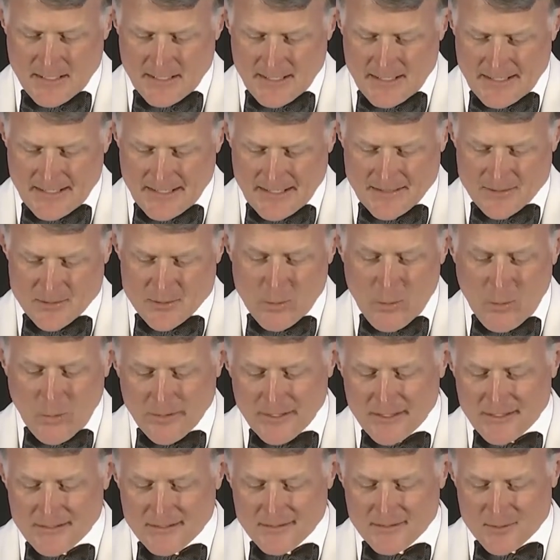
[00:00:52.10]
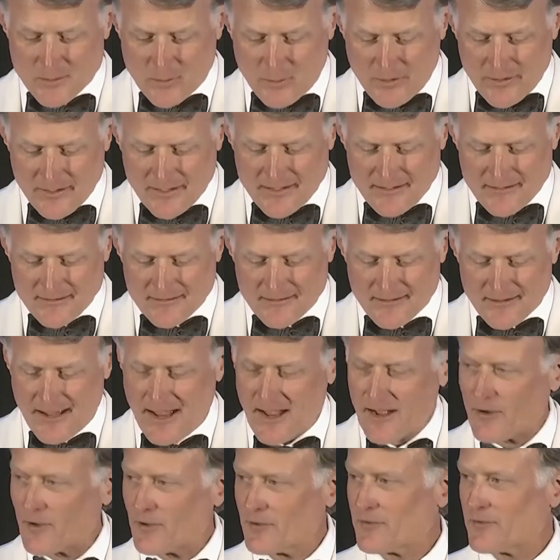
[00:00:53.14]
In 2020,
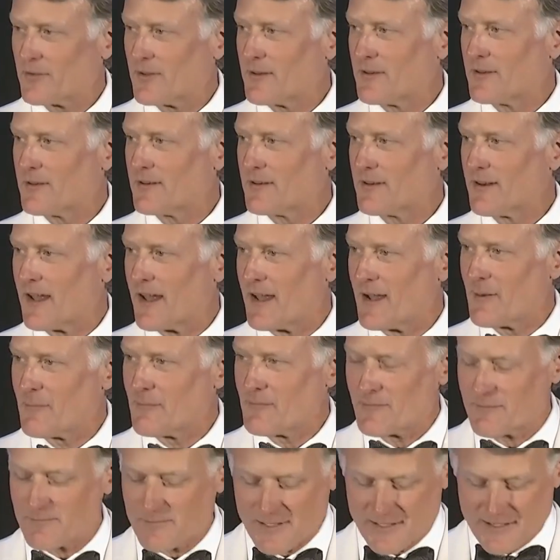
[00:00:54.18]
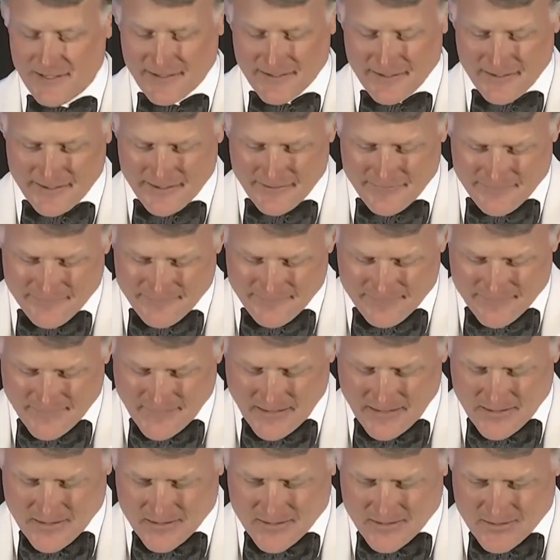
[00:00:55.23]
Alison M. McKee
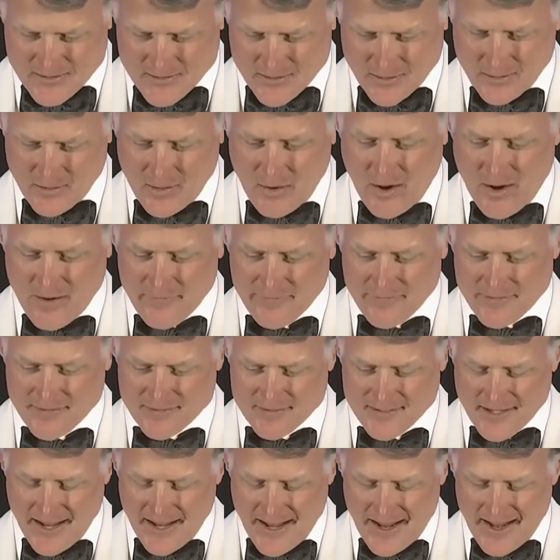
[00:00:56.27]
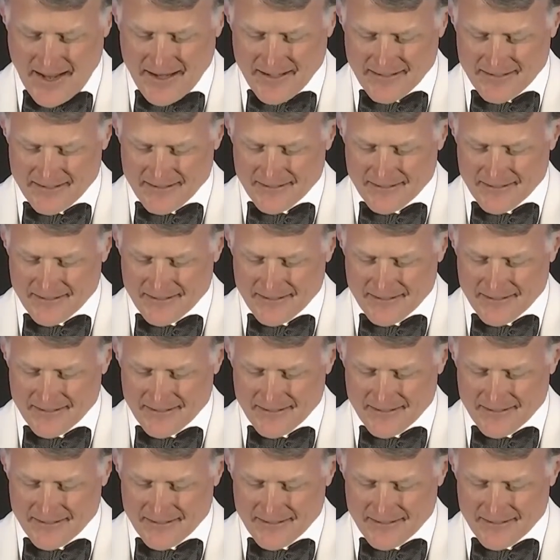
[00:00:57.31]
took office at